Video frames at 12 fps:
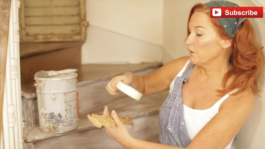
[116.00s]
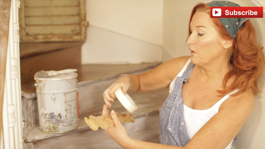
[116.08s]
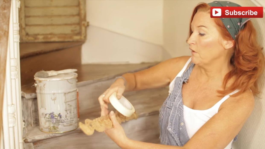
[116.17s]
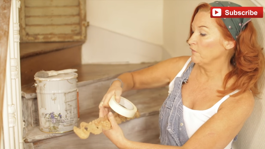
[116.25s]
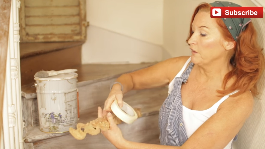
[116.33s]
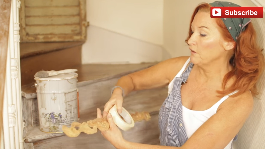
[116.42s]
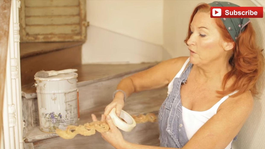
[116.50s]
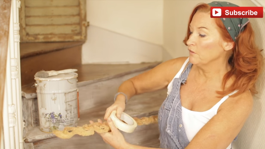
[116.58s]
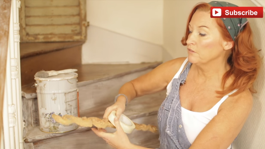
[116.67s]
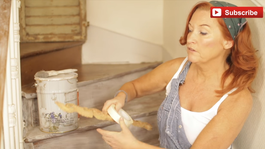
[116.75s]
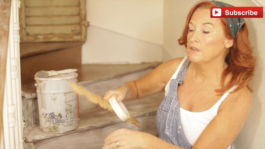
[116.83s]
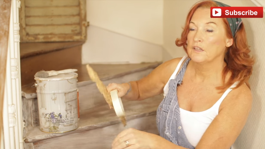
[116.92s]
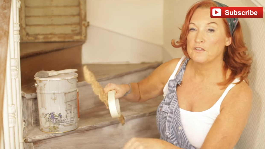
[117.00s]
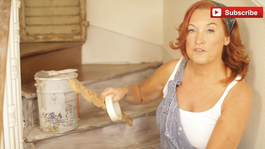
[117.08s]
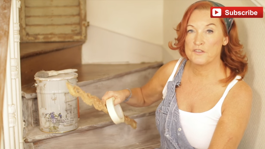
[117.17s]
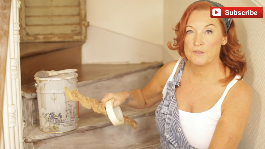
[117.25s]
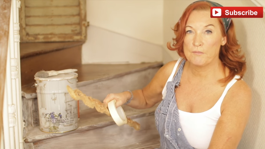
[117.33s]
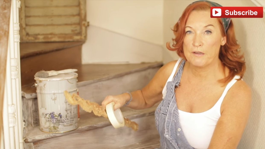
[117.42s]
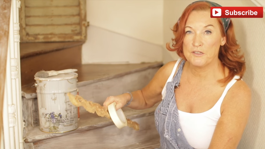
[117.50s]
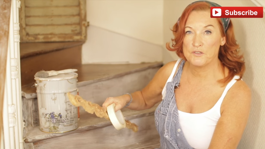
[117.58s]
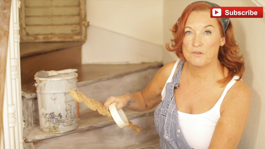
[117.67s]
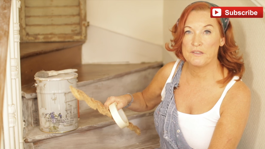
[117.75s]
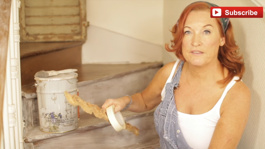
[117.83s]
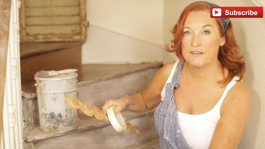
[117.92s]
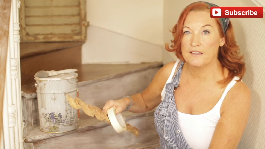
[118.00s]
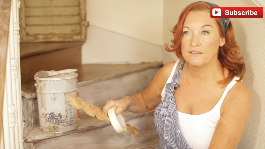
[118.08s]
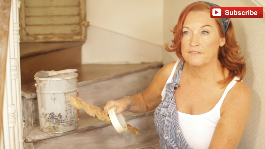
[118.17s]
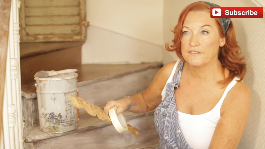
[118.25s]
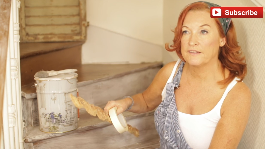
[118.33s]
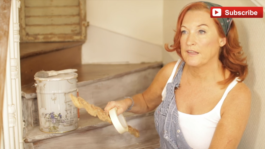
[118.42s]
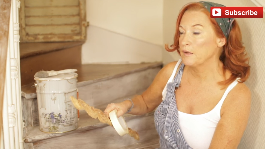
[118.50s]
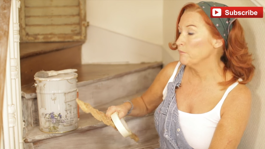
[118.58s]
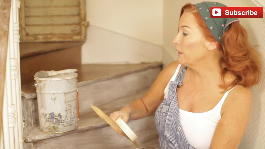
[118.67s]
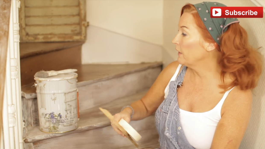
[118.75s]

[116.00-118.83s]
the carving on, just to make sure it stays in the same